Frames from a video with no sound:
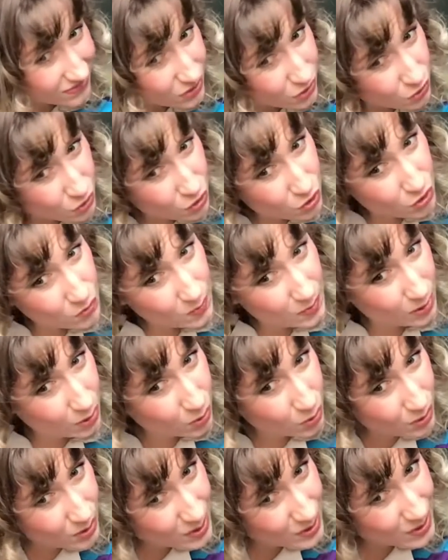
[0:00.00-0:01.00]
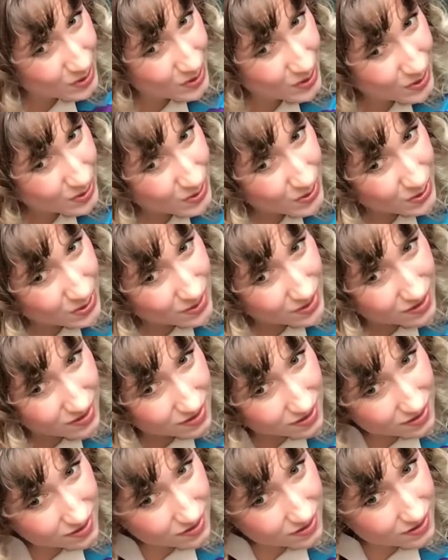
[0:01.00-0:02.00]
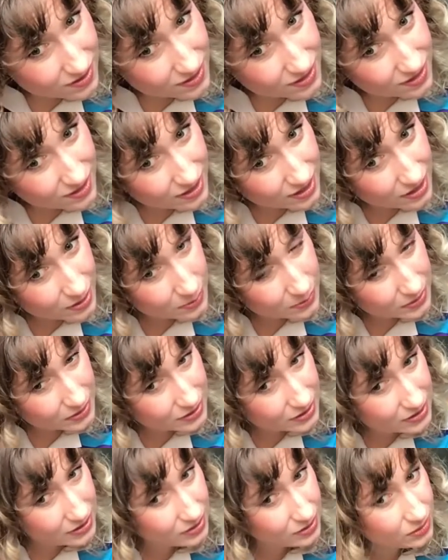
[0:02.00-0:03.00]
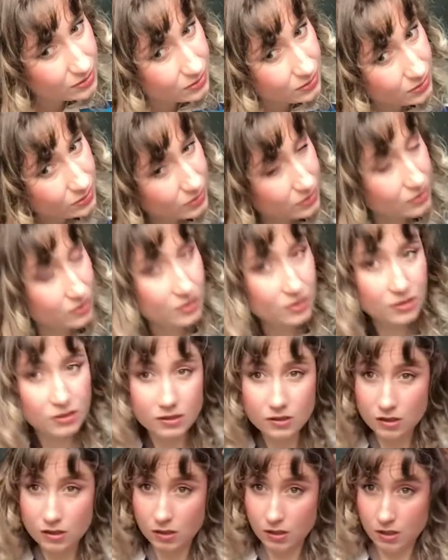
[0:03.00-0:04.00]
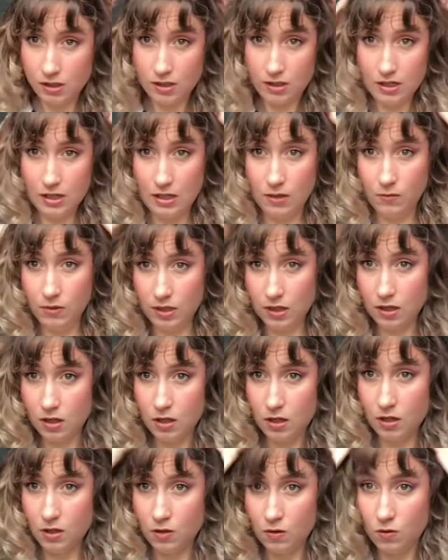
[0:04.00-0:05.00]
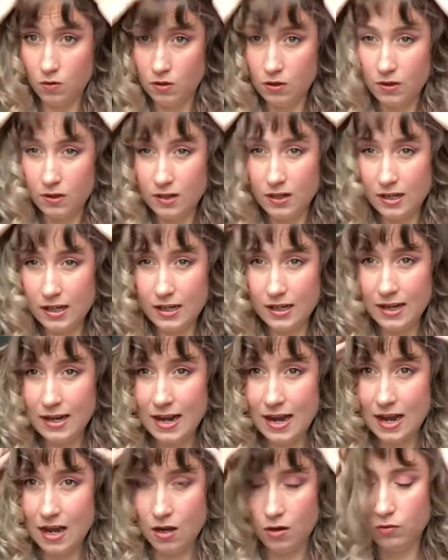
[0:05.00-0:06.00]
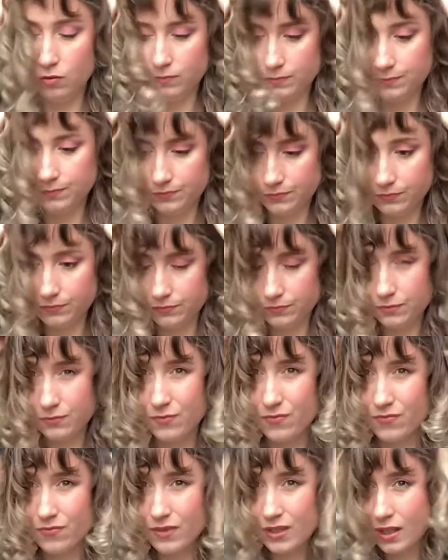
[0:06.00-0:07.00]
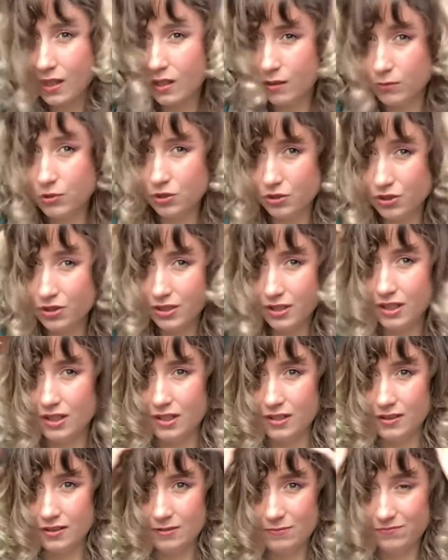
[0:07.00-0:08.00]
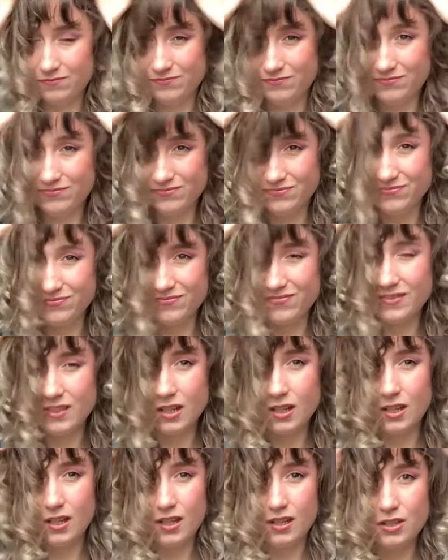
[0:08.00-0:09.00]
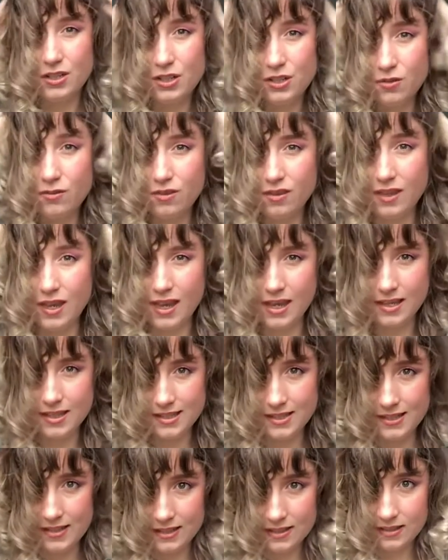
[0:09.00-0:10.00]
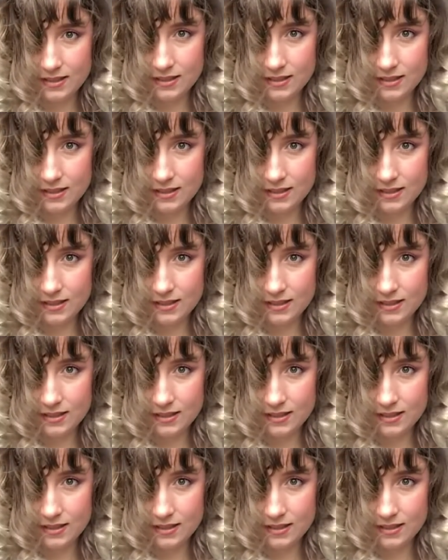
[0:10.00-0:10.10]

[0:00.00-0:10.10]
to be honest. So there we go. There we go. And now I'm just gonna do this,